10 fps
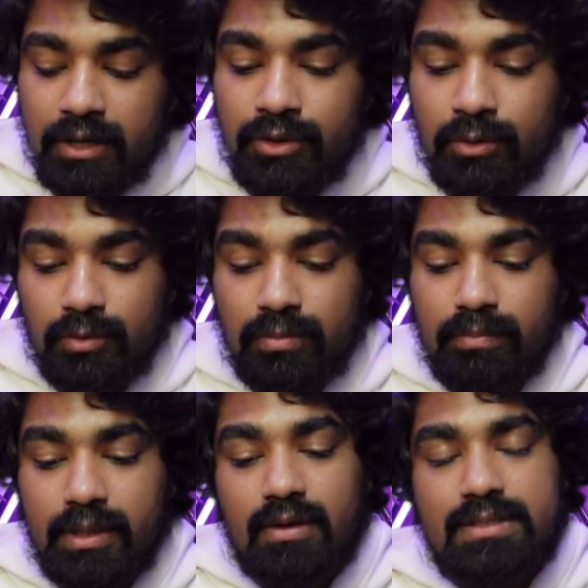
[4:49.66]
2
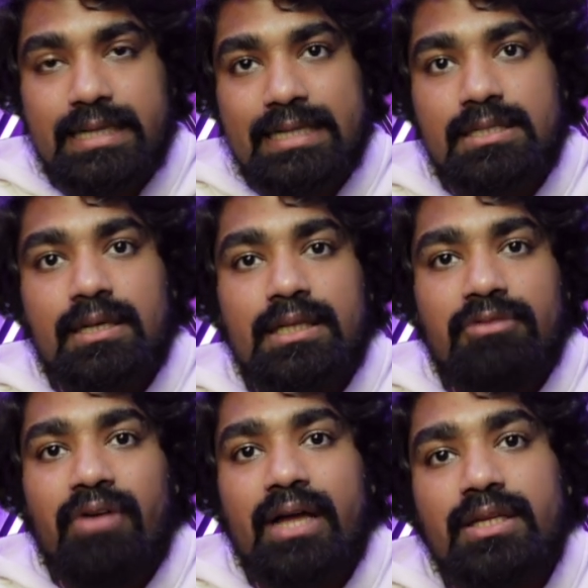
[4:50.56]
because that's the
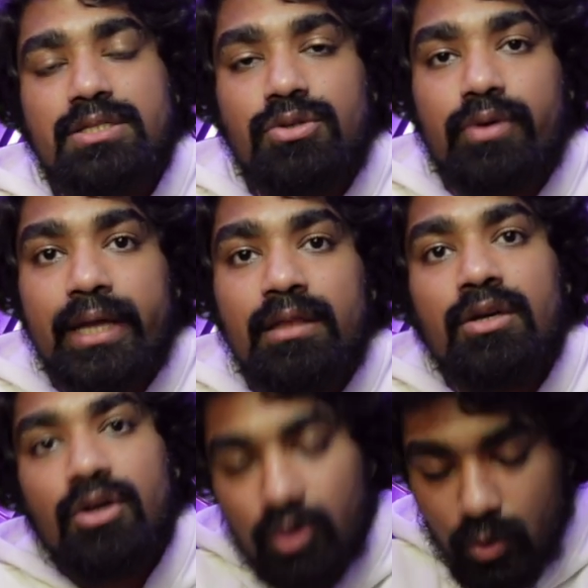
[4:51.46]
farthest you can
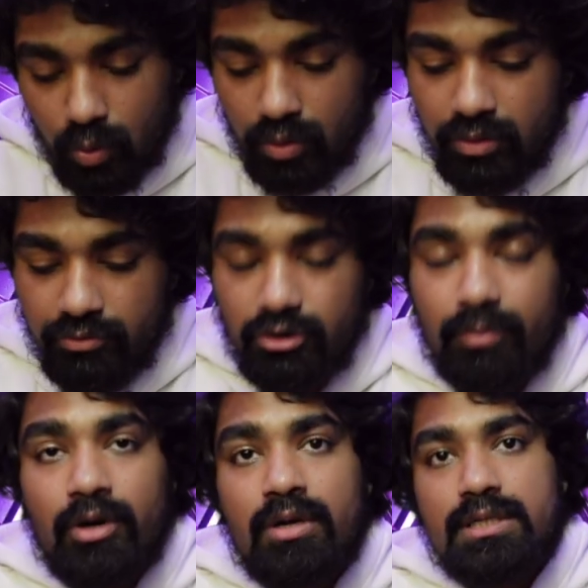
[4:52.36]
go
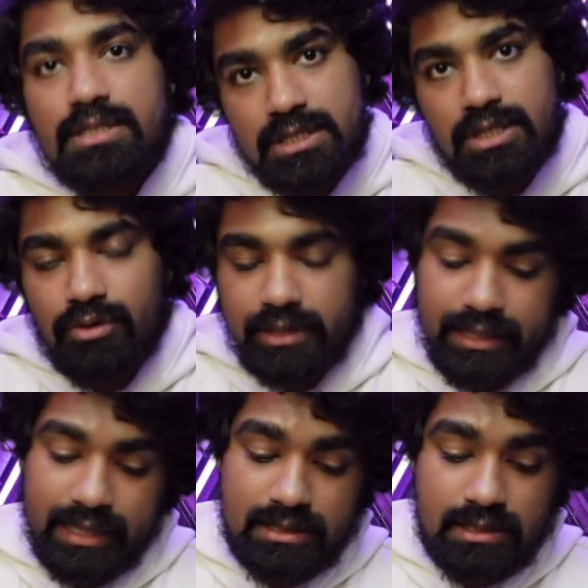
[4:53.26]
from your 0th
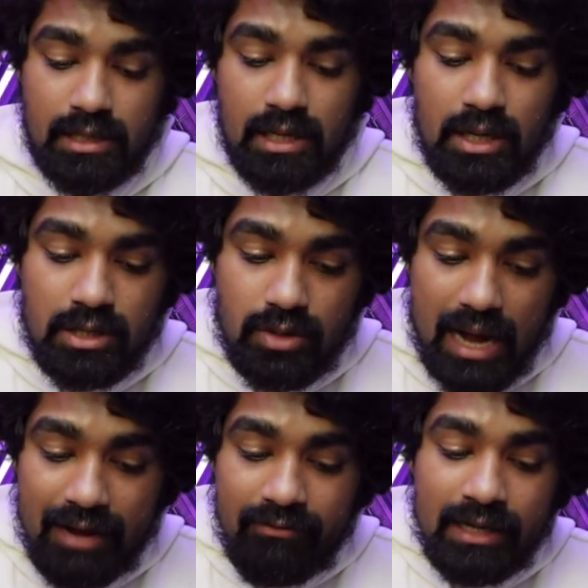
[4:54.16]
index. So
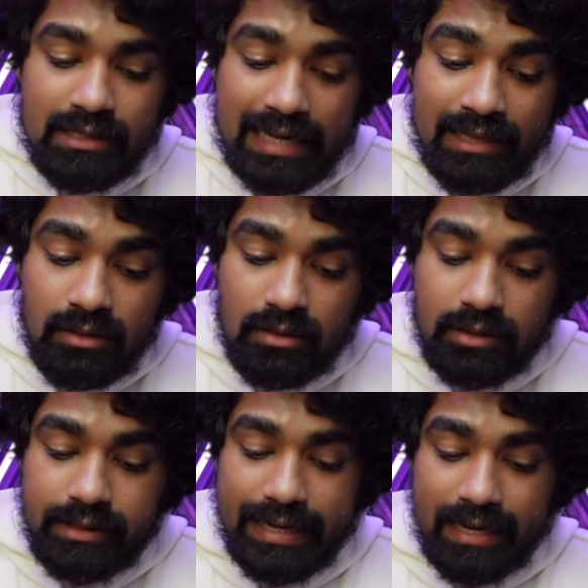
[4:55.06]
I will then
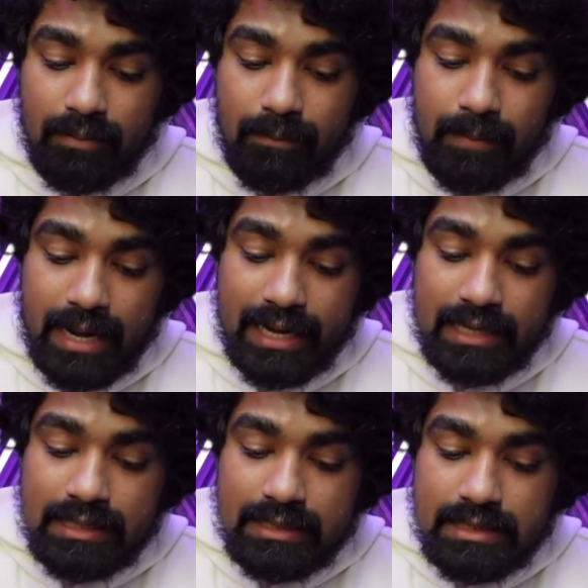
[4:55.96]
take my
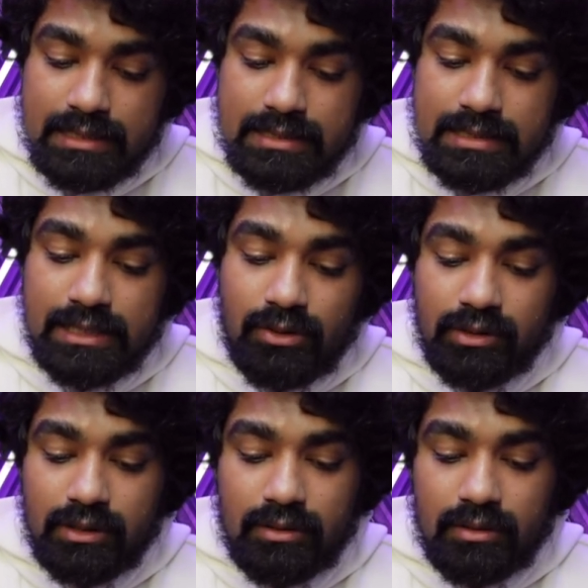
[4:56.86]

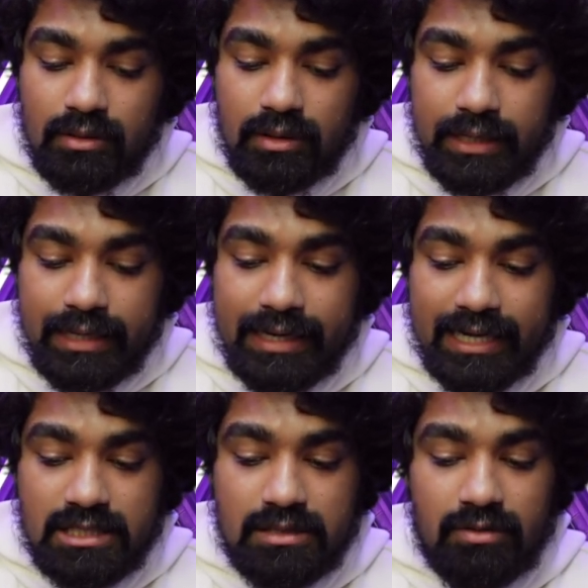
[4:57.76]
0th
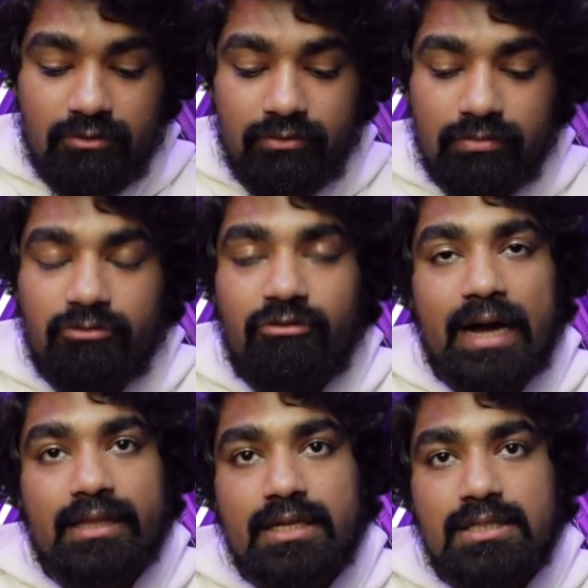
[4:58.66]
index
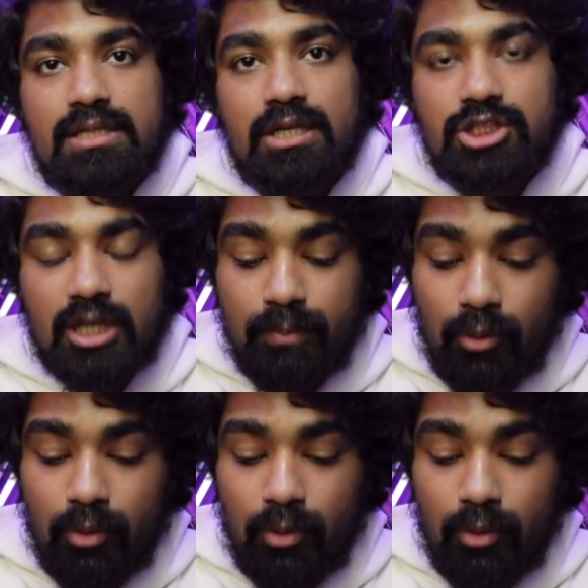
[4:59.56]
farthest jump